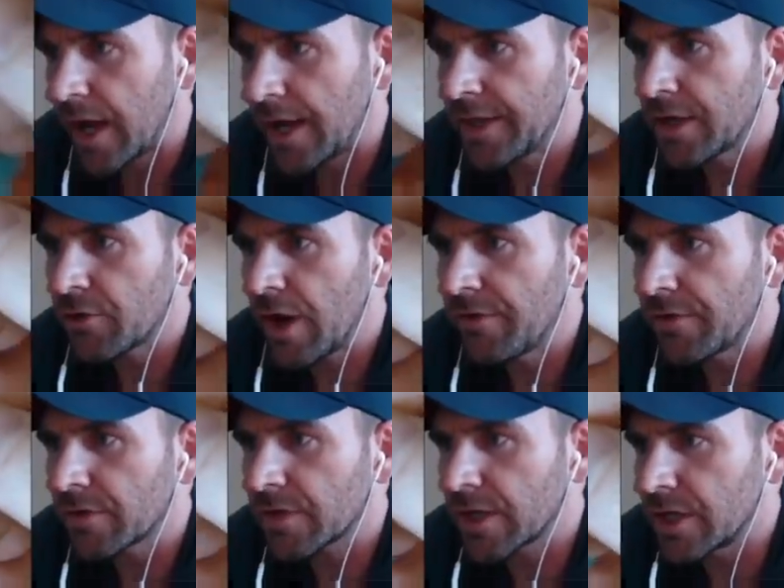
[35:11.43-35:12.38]
I think
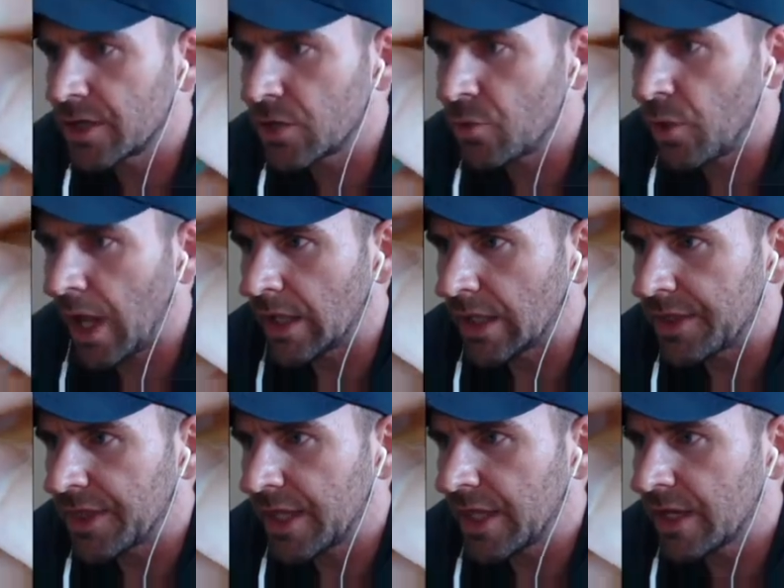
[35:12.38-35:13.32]
Craven's going to do well. I
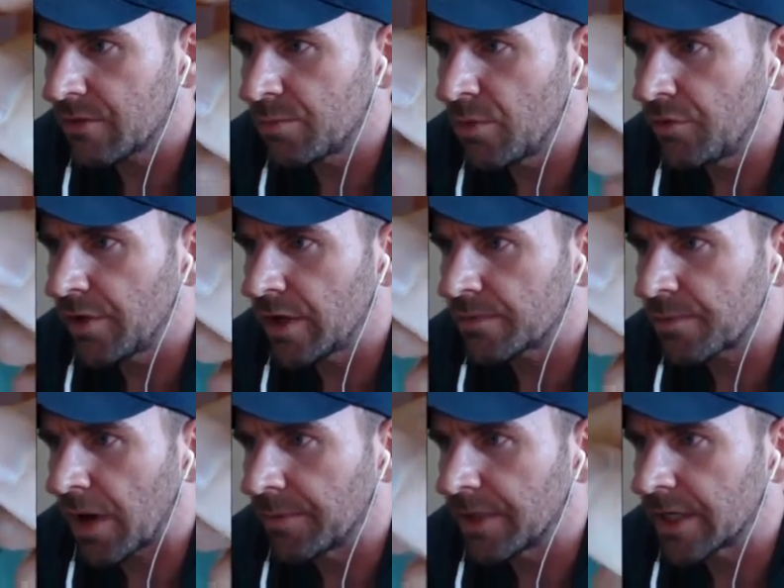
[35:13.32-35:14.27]
think his movie is
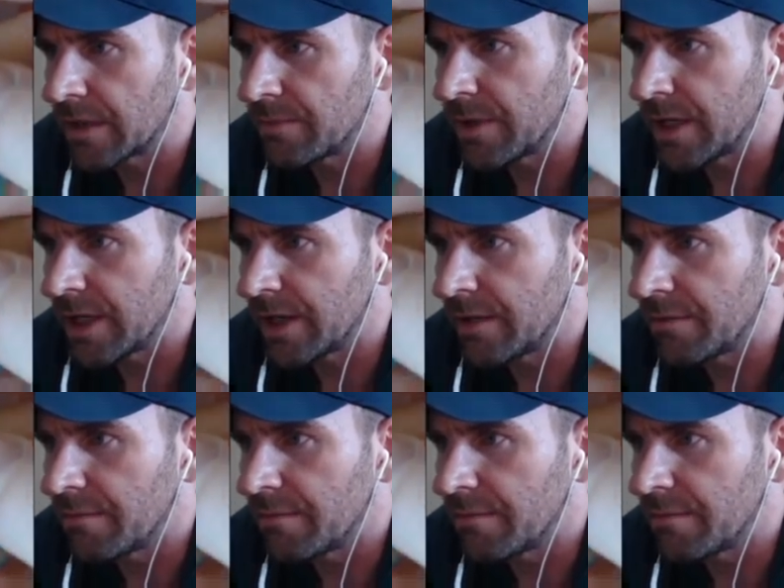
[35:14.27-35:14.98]
probably going to be